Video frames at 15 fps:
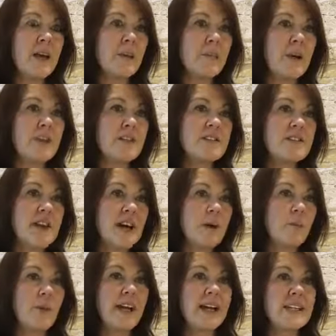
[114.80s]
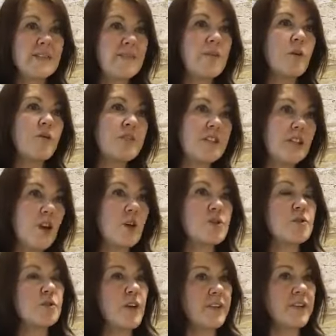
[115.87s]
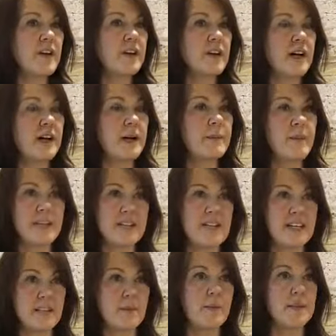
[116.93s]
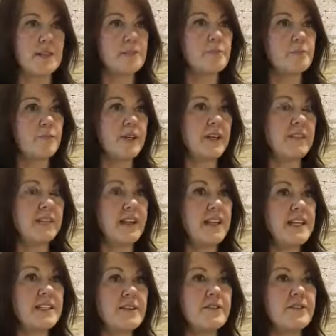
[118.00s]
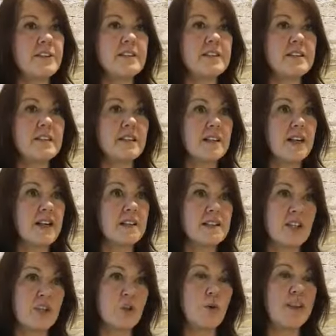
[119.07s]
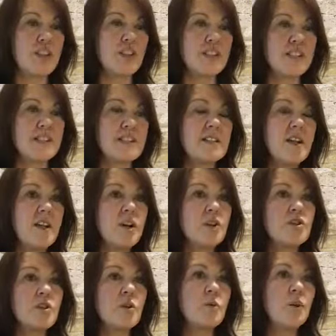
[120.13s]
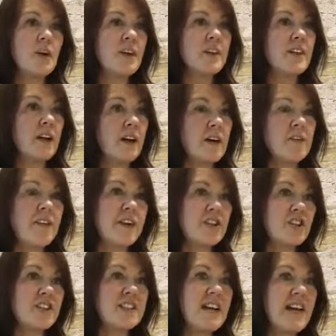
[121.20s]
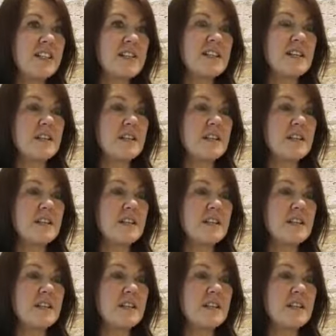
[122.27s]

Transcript: But we get involved in lots of other assessments of breathing in different situations. So the lung function test